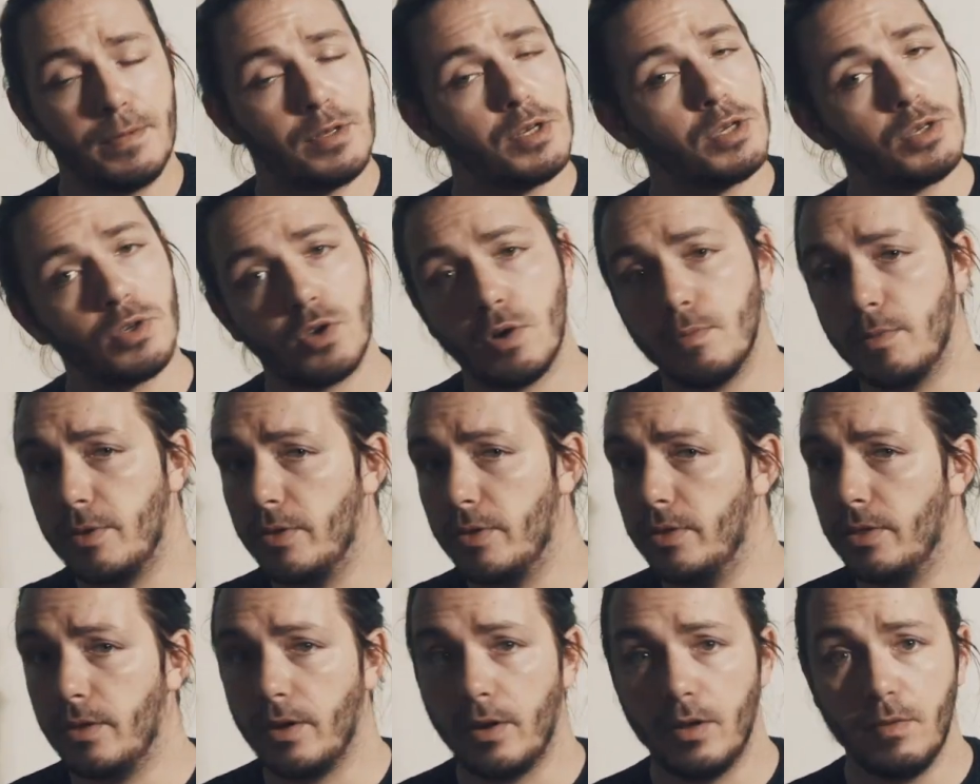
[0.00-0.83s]
just
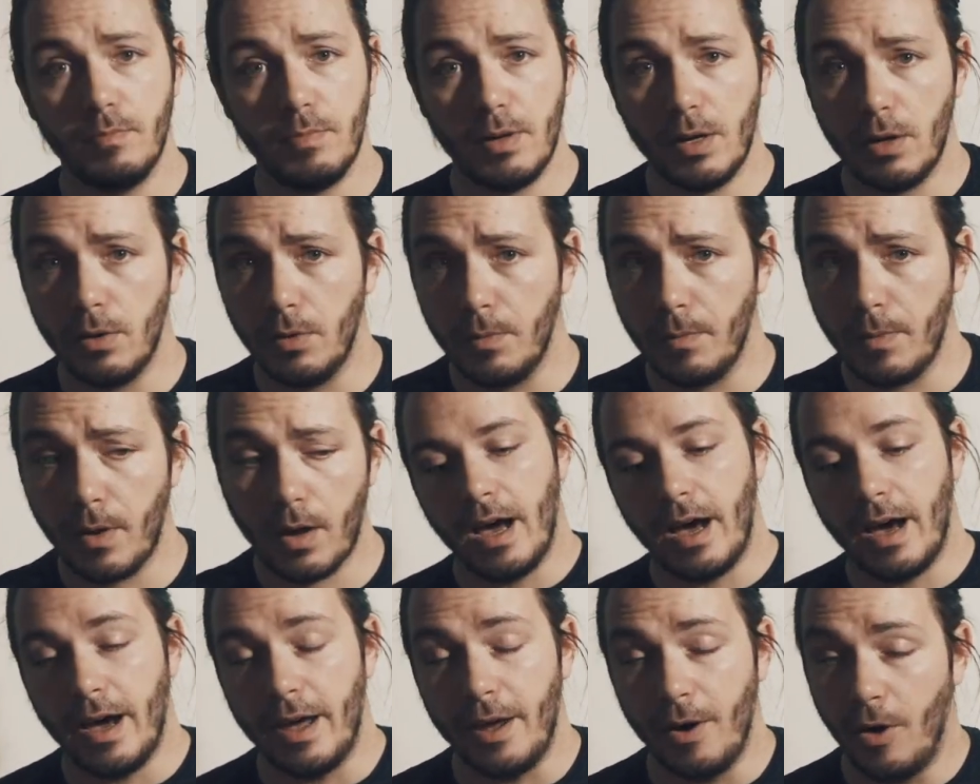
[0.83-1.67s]
comment down below.
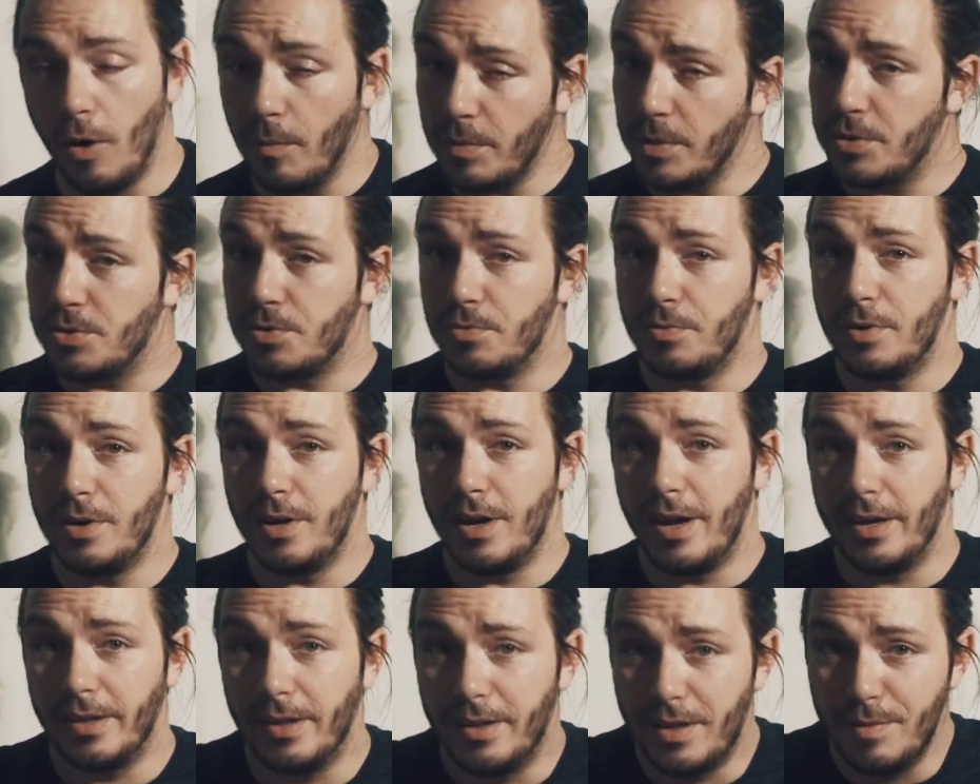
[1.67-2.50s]
I hope that you really
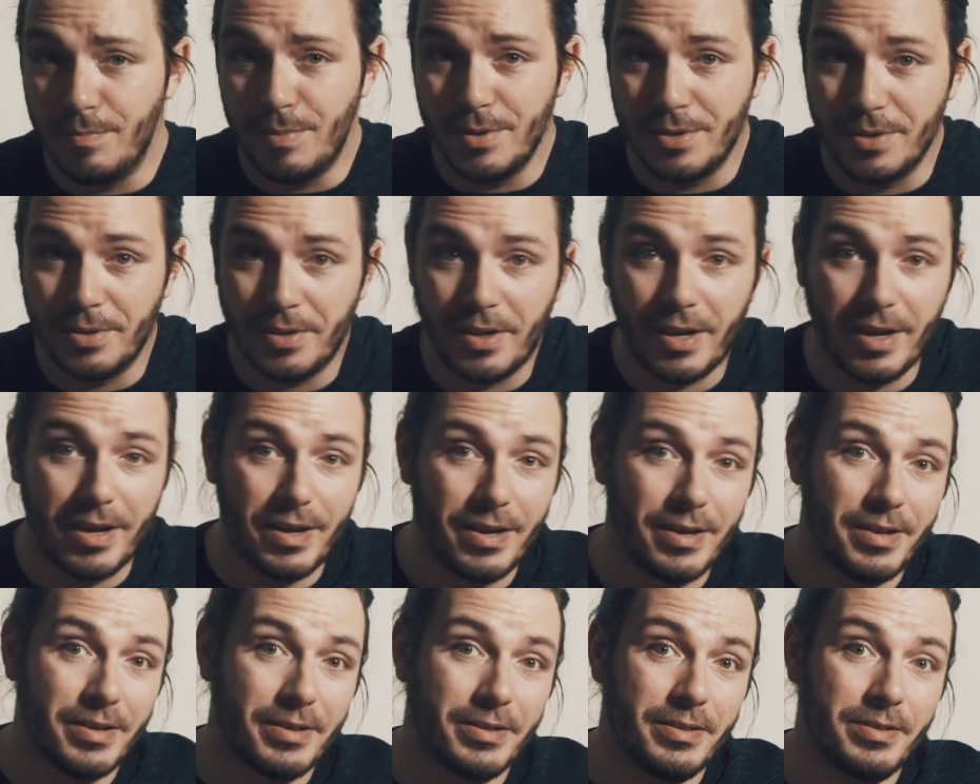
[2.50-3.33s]
liked that episode,
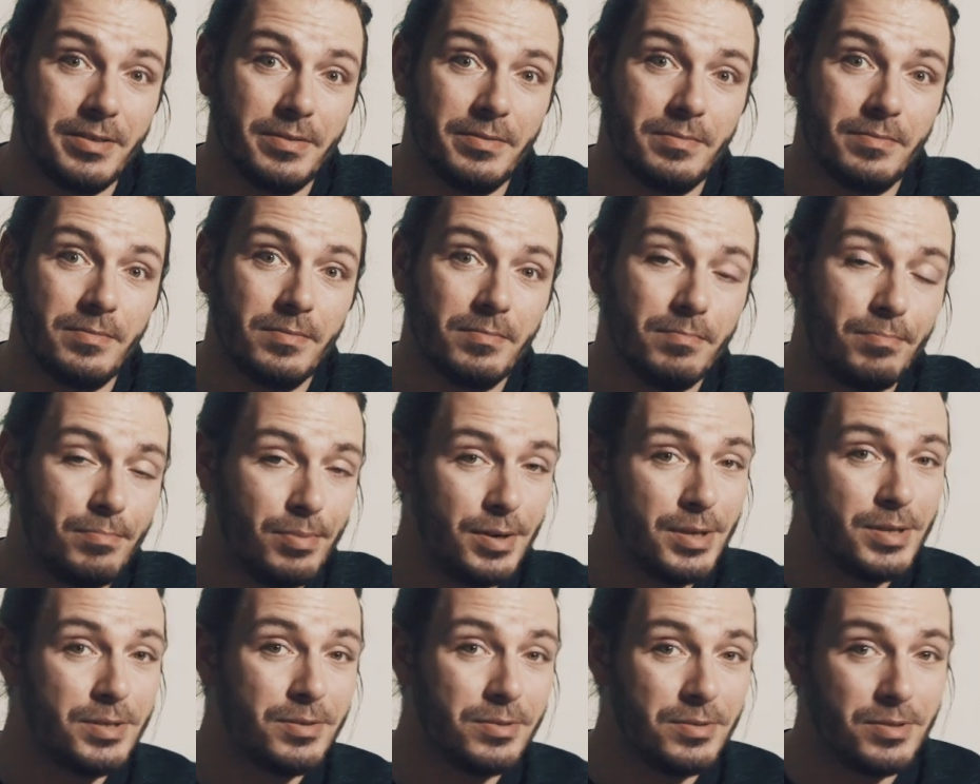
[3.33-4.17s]
and
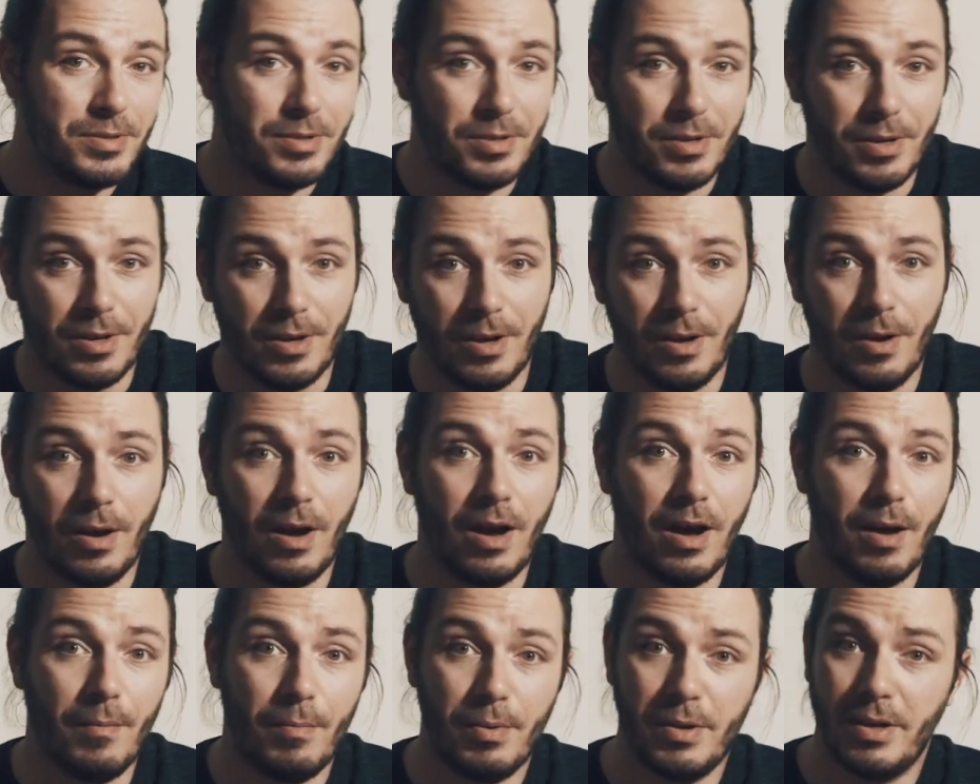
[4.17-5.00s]
please consider
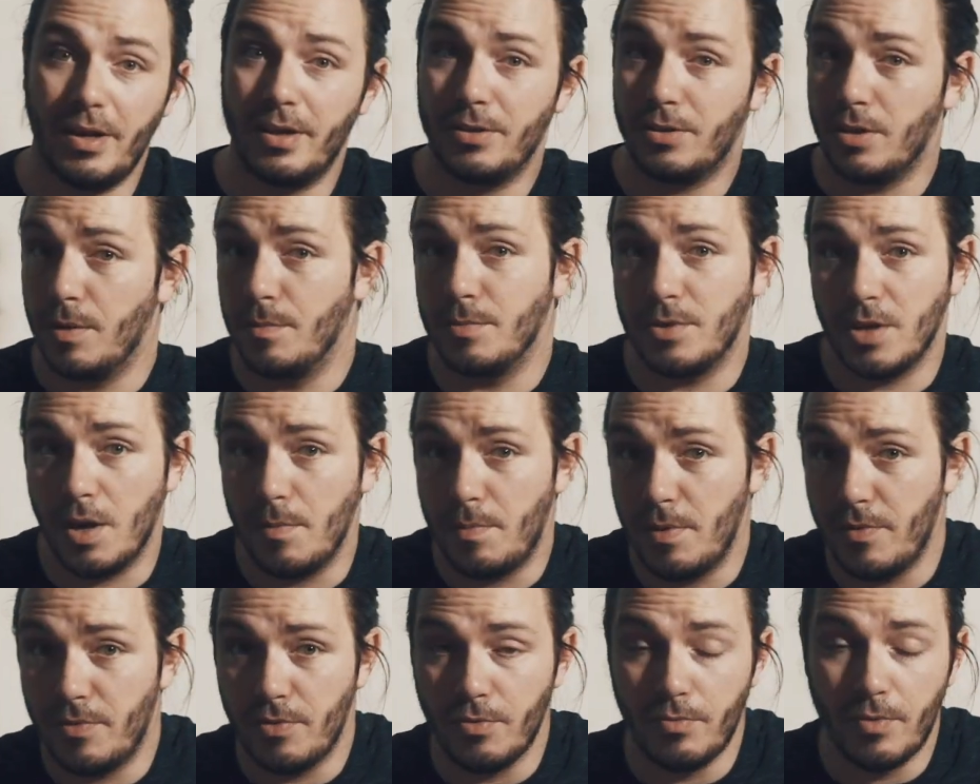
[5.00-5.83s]
putting a thumbs
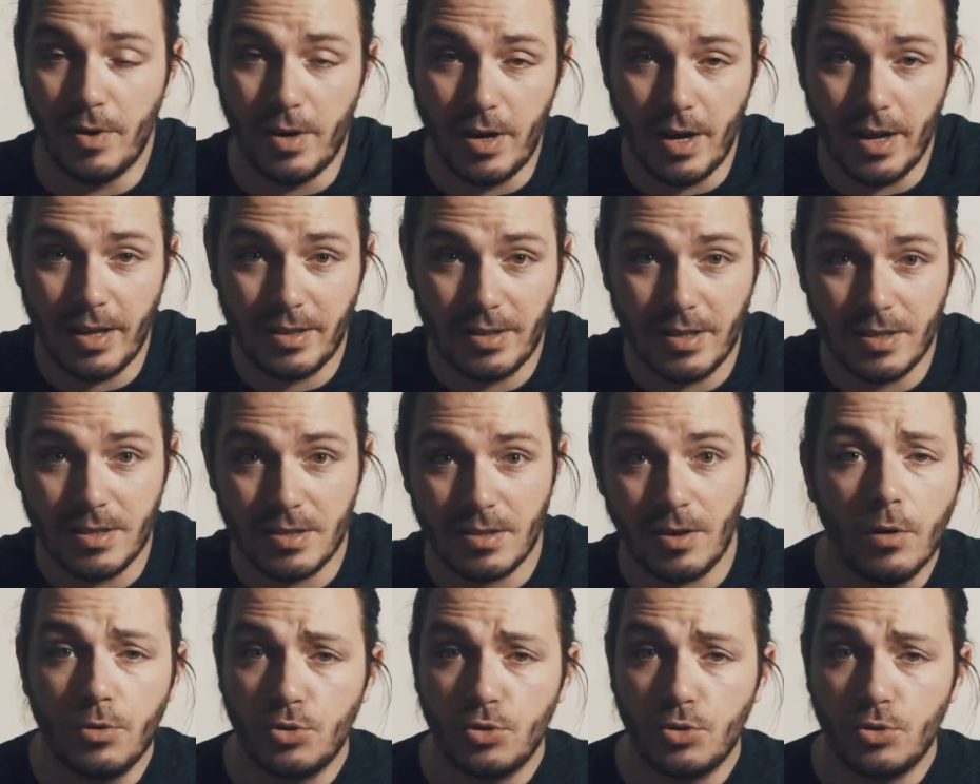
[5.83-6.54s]
up if you really liked it.